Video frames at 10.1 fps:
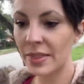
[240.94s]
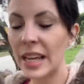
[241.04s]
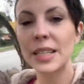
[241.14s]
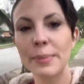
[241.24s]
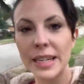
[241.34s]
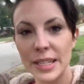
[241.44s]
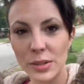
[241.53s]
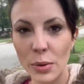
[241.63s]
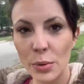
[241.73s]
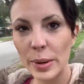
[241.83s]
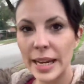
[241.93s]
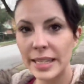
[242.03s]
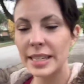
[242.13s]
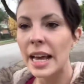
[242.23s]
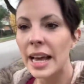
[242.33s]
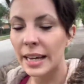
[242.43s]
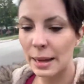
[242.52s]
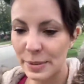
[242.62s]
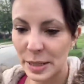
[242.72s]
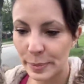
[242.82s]
That's why it doesn't always
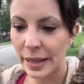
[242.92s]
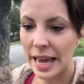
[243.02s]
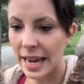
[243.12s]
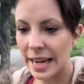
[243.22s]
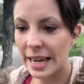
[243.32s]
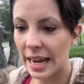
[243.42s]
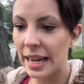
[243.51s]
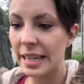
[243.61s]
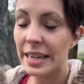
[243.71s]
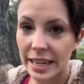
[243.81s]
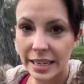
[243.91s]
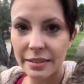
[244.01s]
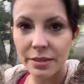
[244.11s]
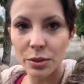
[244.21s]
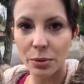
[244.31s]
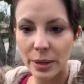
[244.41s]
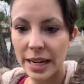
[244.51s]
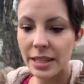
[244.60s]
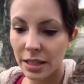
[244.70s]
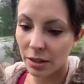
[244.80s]
come into play uh, in negative sort of ways.